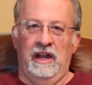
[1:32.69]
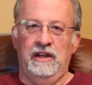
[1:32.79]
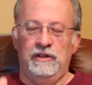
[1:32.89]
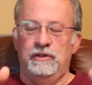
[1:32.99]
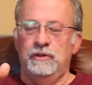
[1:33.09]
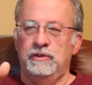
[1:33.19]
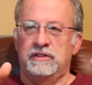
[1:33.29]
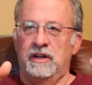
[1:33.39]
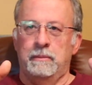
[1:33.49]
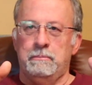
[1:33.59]
It
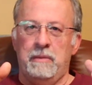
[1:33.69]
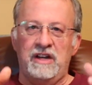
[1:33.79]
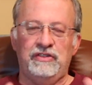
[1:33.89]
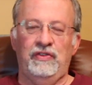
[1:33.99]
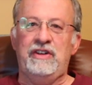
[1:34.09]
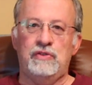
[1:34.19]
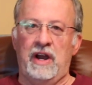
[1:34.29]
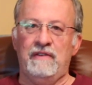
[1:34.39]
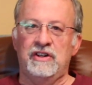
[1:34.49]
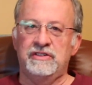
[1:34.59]
used MOSFET
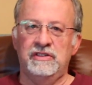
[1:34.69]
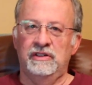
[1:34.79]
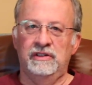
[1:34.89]
drivers